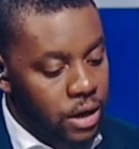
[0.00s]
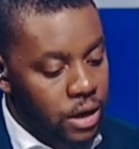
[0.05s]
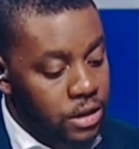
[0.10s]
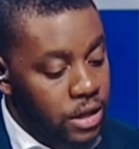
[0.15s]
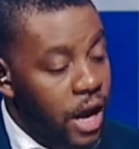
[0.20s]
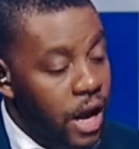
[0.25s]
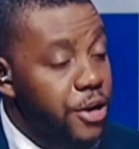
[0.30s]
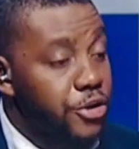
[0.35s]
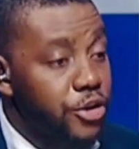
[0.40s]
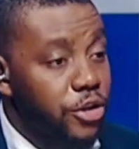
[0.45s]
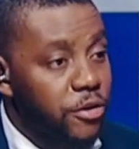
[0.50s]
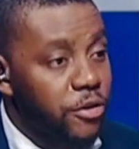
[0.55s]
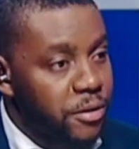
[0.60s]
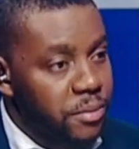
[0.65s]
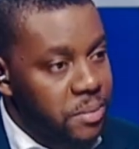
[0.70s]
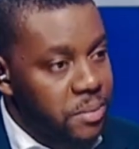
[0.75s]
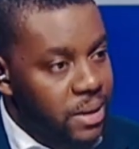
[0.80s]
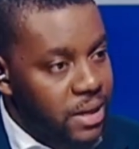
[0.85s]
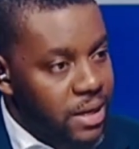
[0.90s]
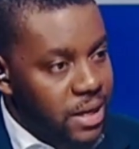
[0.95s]
It's 100 of
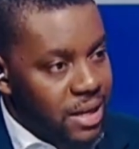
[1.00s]
them.